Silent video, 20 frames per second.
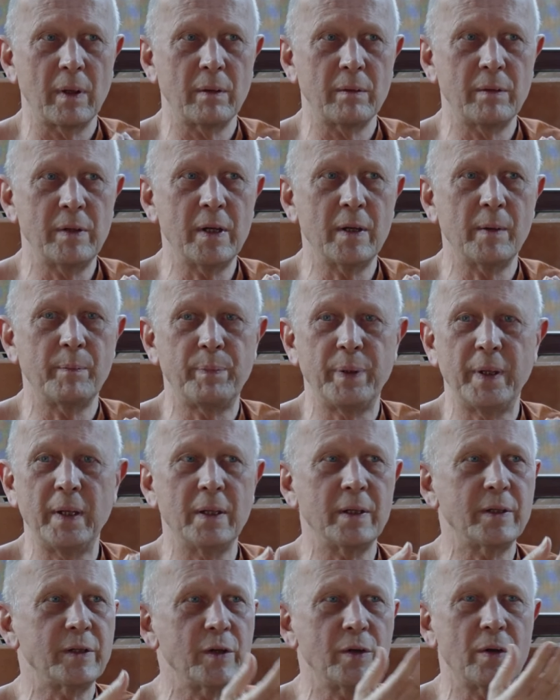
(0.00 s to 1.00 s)
he
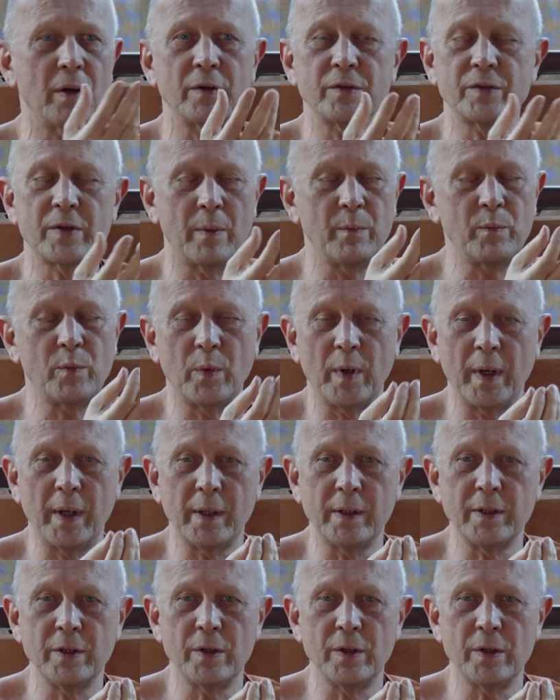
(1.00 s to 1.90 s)
appeared, you know, somewhere,